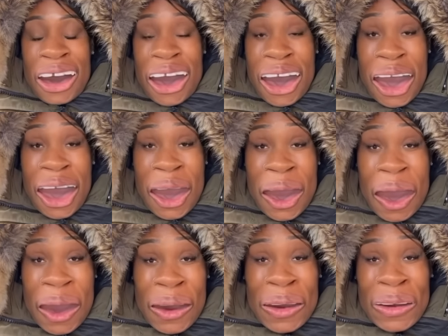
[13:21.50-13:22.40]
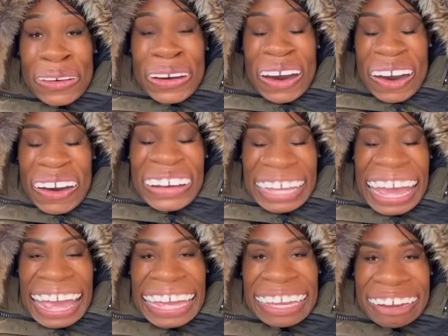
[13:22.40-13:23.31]
Oh,
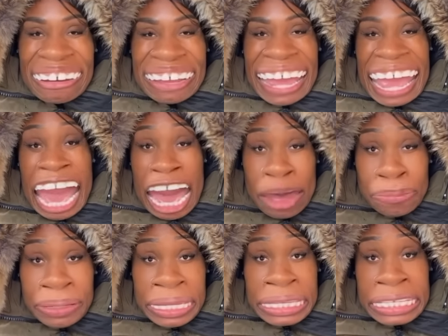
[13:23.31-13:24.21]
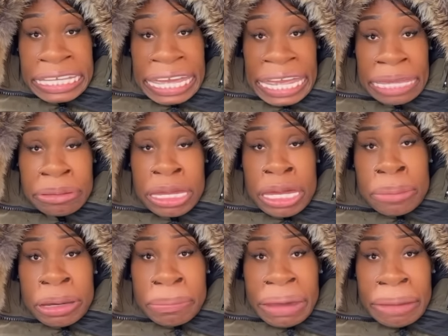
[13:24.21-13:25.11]
okay, I'll play the game.
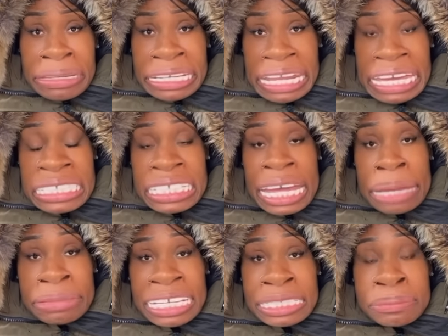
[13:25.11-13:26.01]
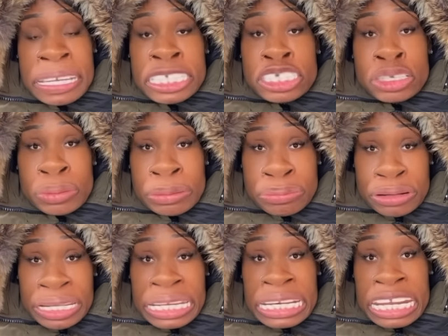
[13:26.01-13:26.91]
But Mama, next time, let's make sure we
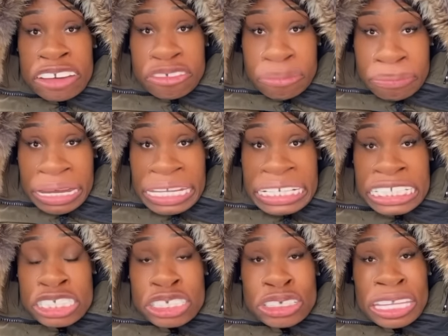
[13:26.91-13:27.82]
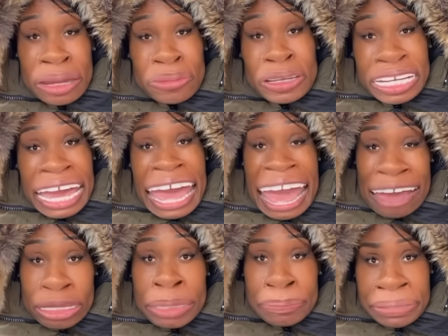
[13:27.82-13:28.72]
bring enough money so that we're not
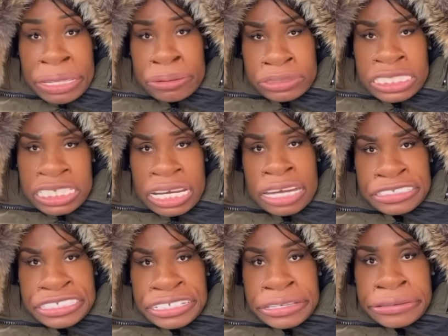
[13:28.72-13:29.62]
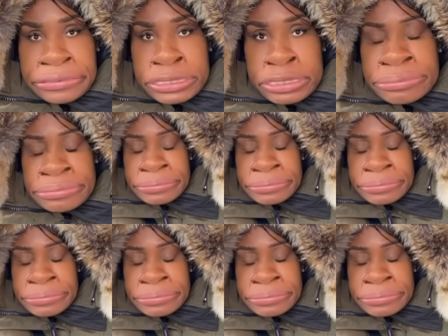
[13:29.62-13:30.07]
out embarrassing ourselves.